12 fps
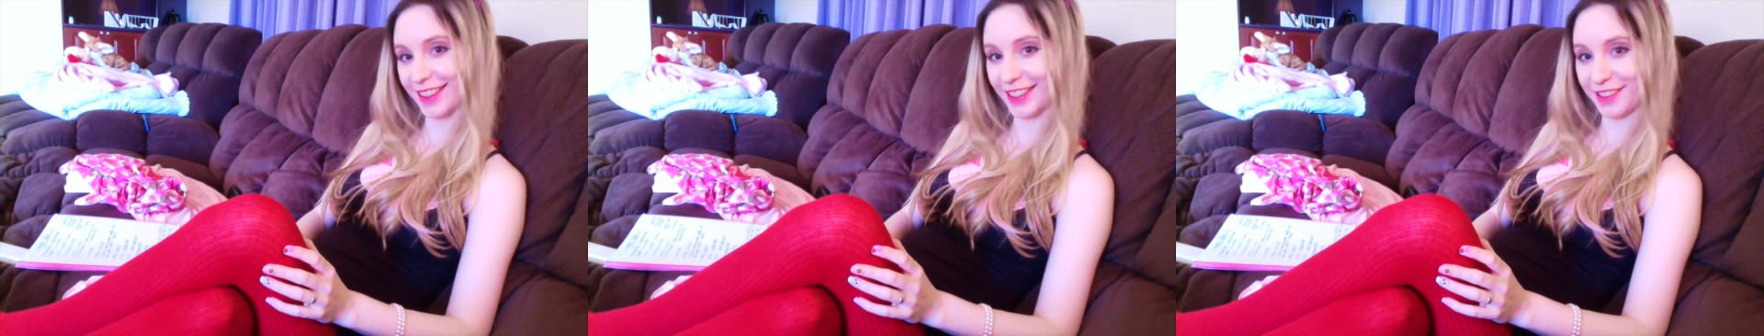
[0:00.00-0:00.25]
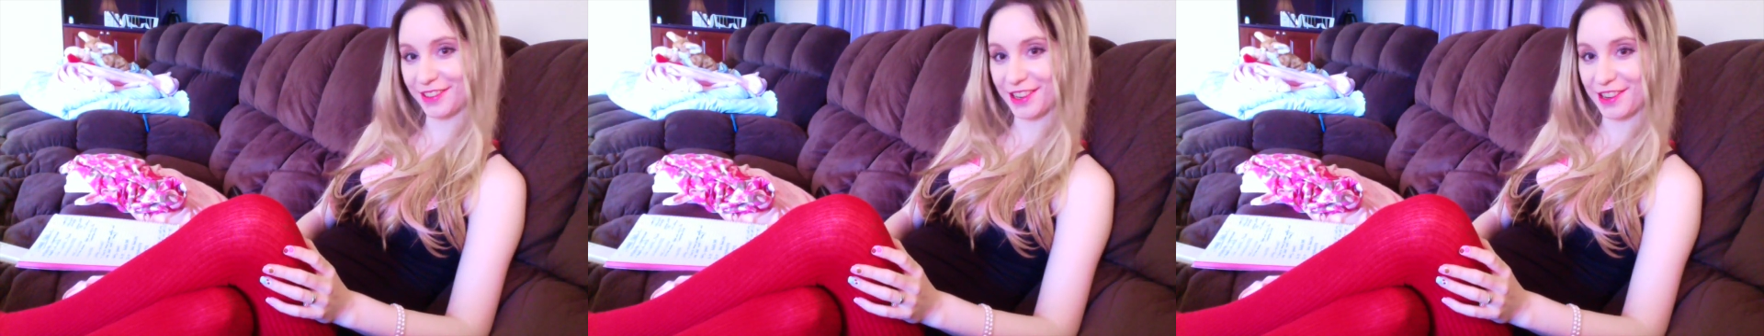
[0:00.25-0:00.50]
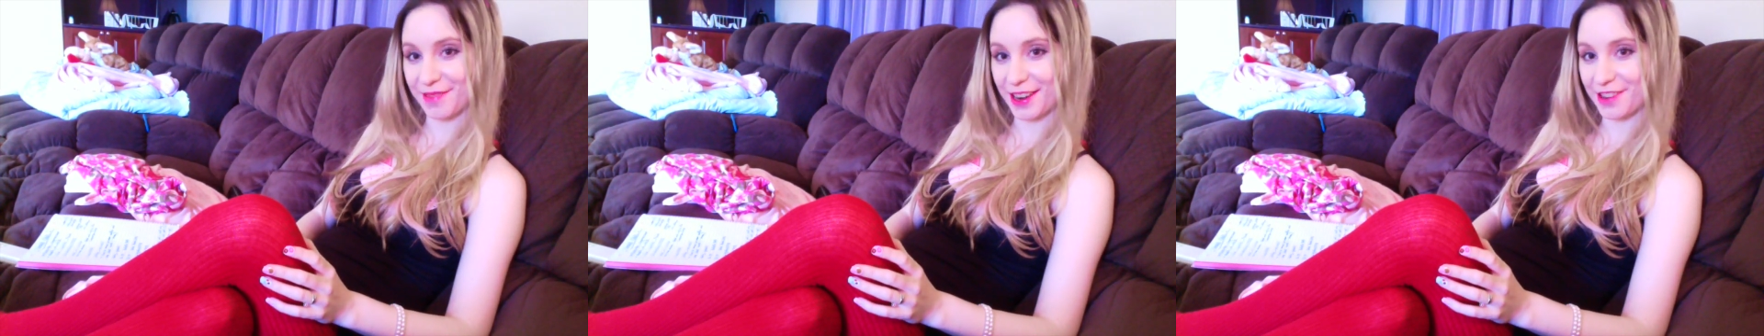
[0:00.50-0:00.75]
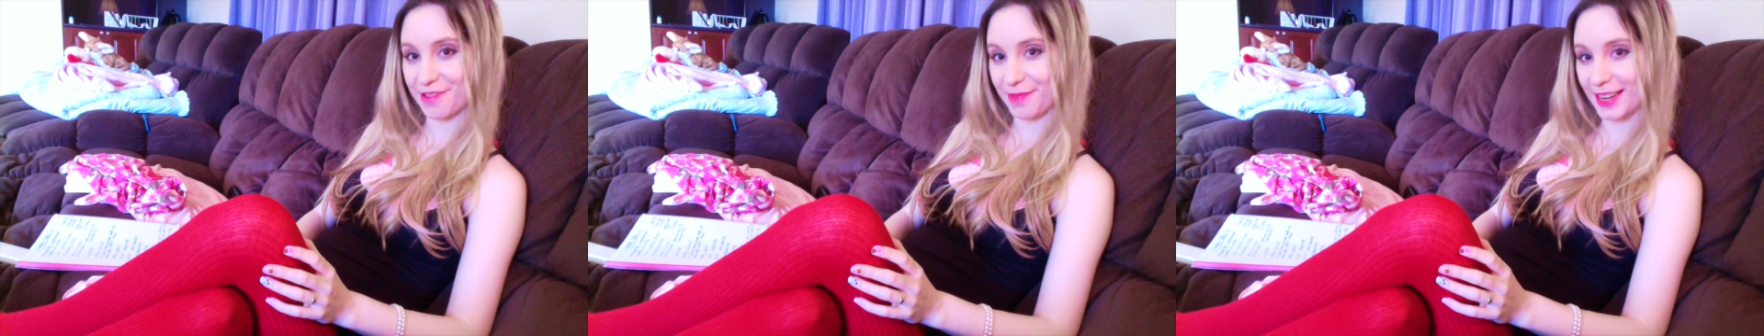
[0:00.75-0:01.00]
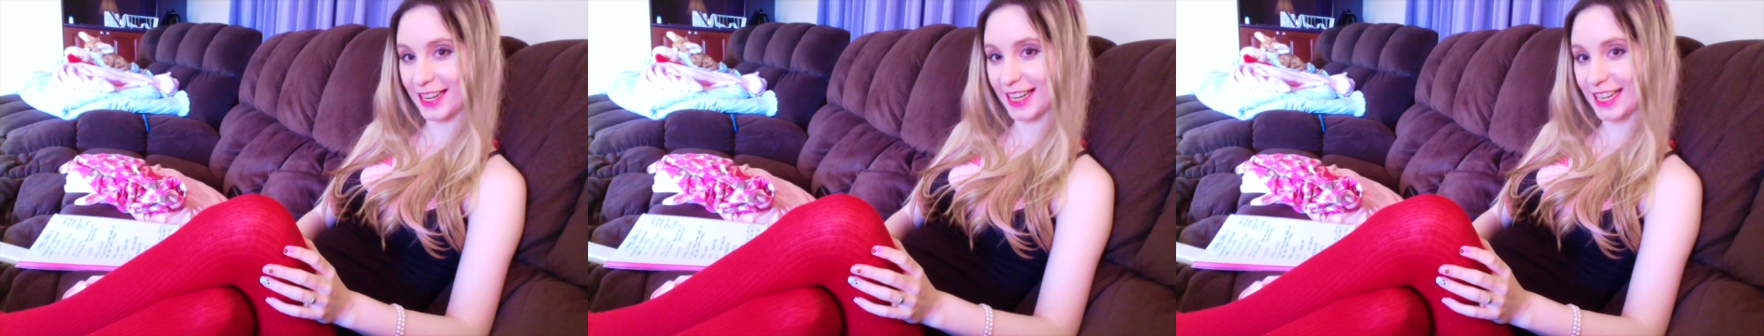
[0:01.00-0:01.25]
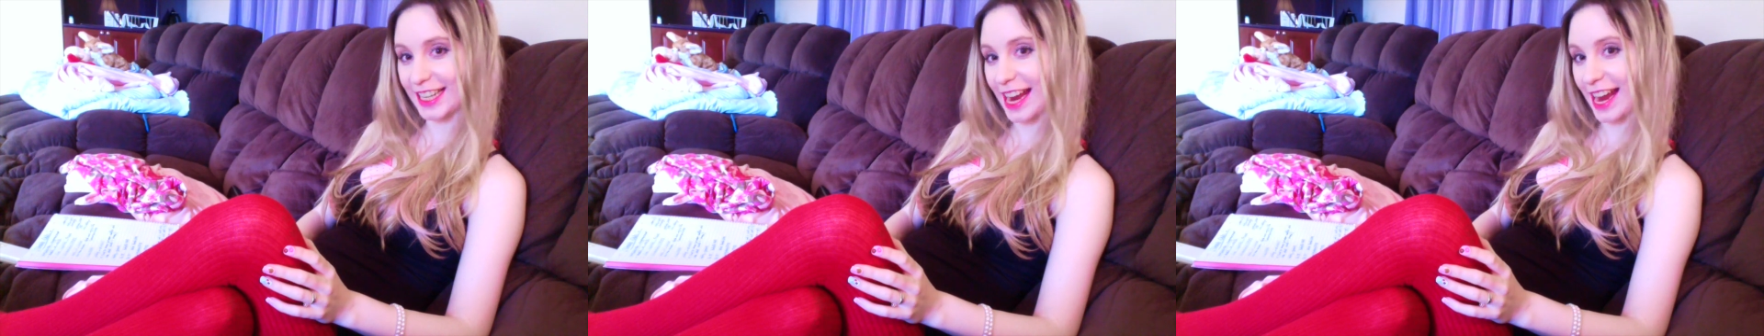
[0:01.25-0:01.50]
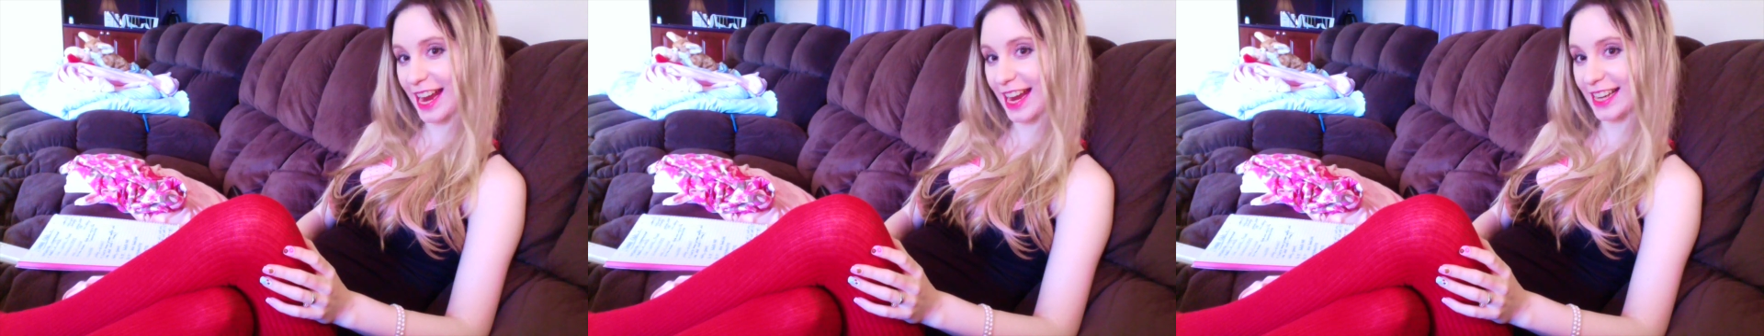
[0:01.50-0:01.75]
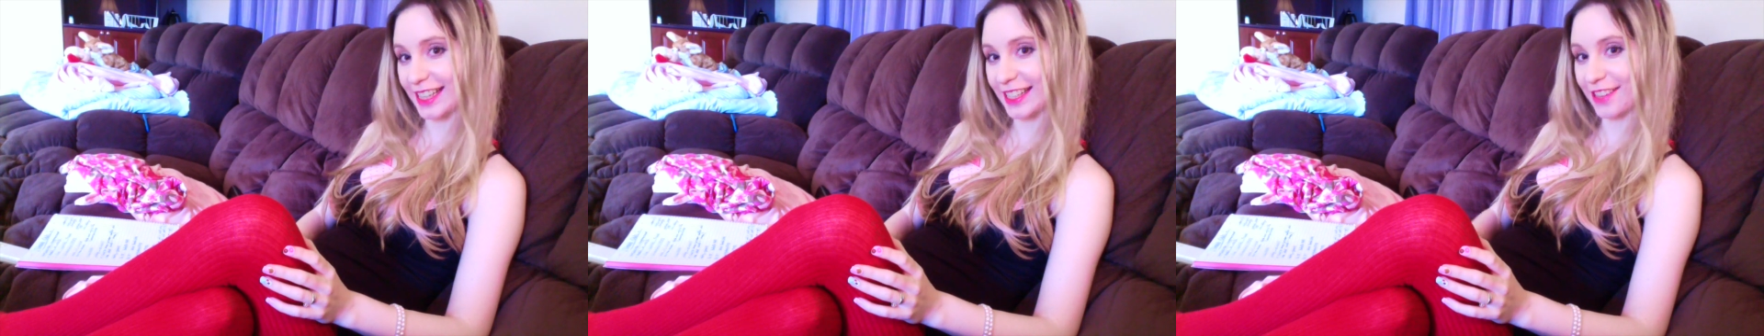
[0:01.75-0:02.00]
showing you my new
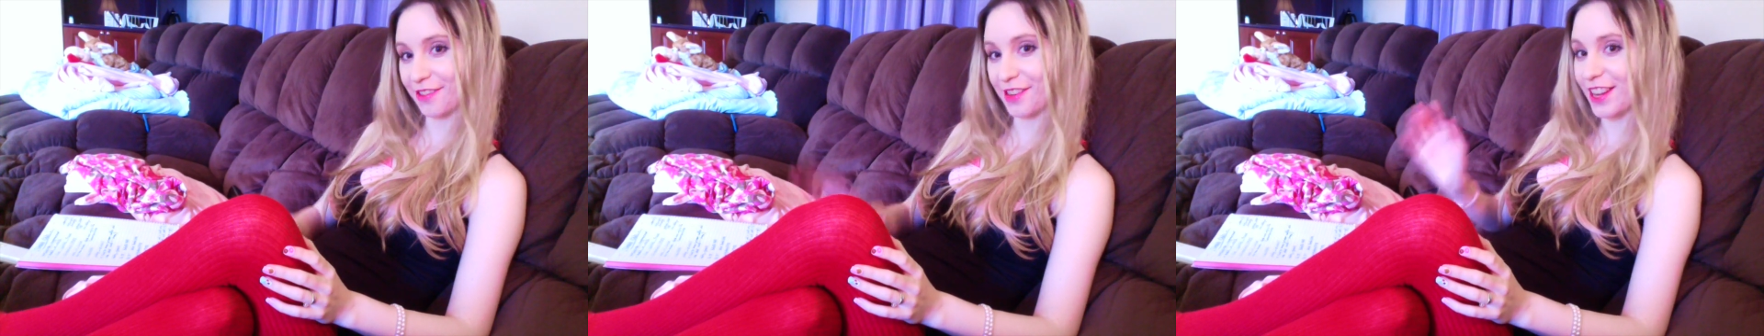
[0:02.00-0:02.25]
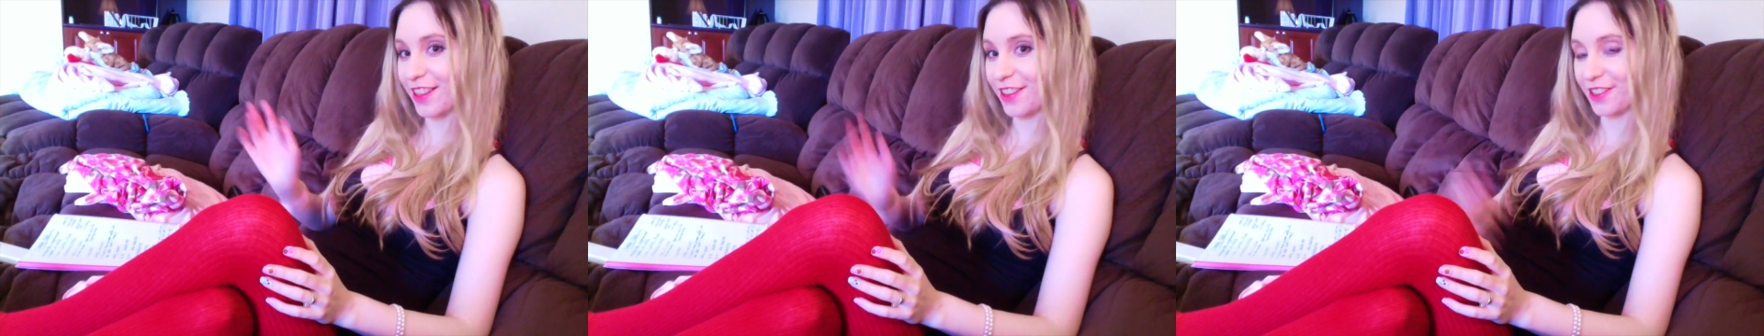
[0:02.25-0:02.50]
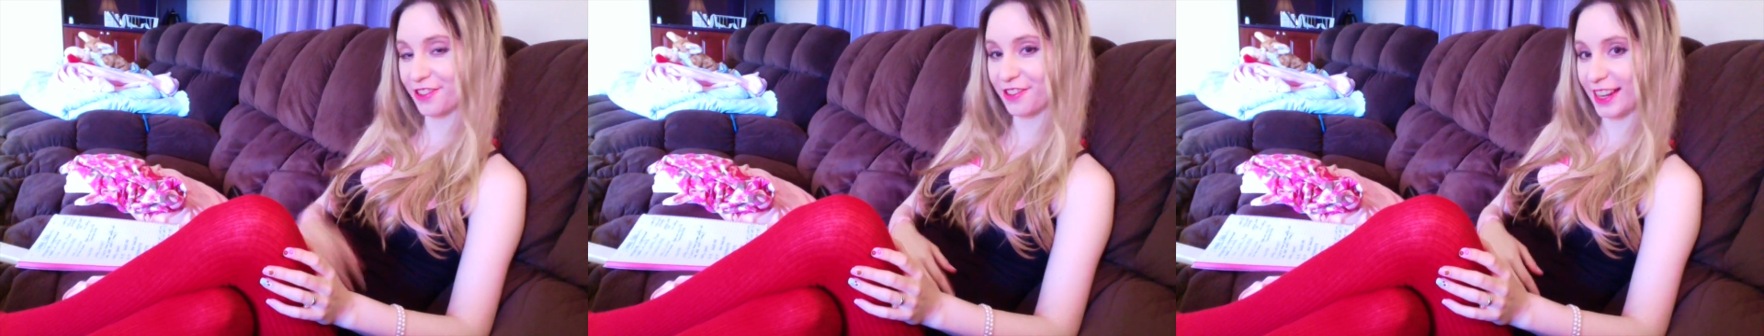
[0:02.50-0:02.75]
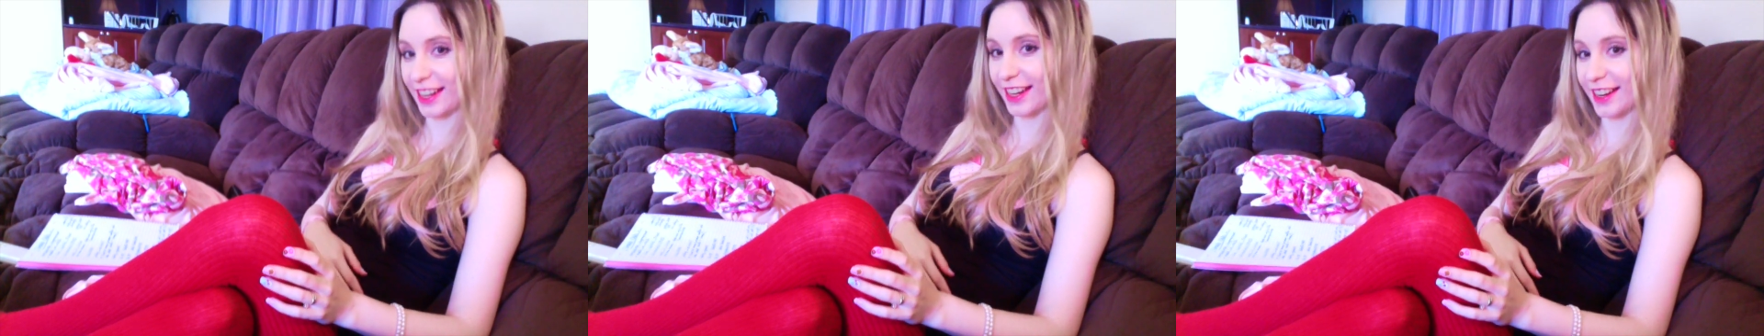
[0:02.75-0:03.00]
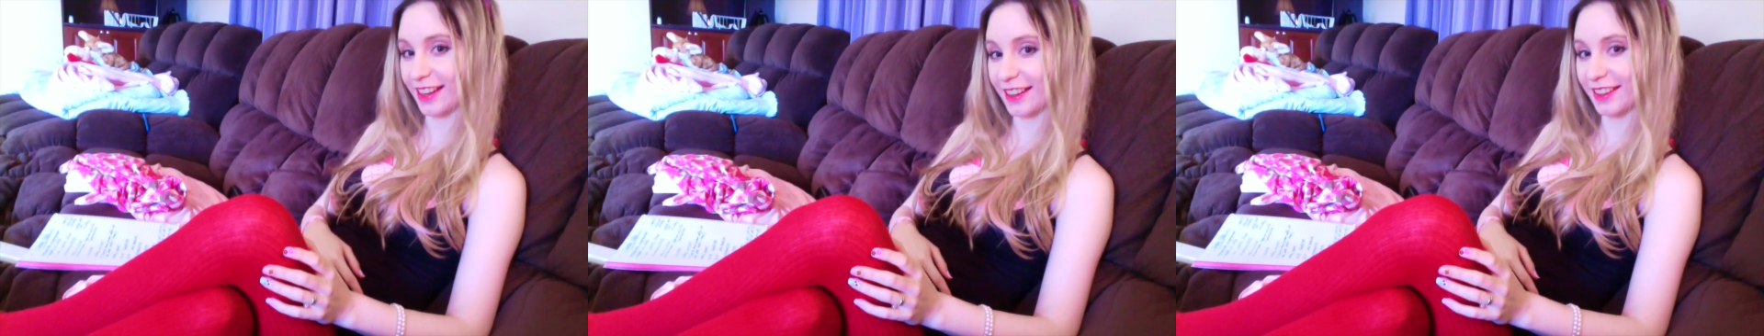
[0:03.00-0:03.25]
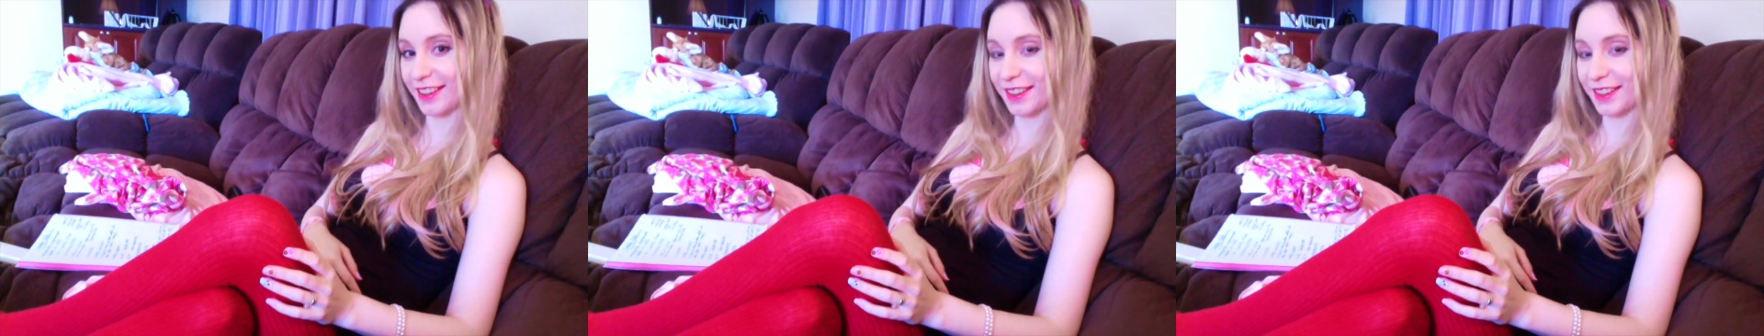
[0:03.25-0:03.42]
PJs, showing you the twins.